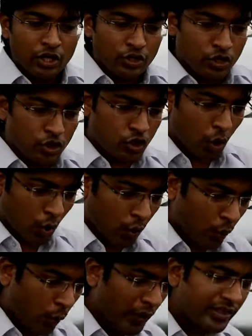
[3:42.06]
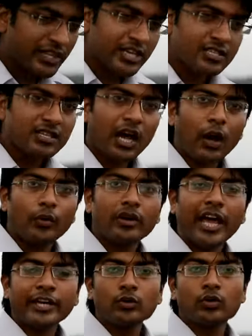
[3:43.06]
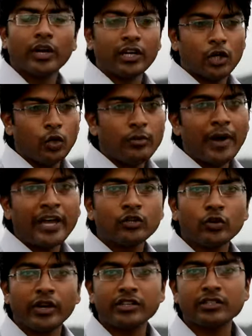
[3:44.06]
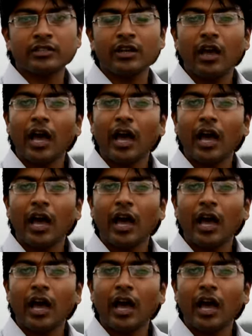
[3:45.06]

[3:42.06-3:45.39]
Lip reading: So with this, I would like to conclude my introduction,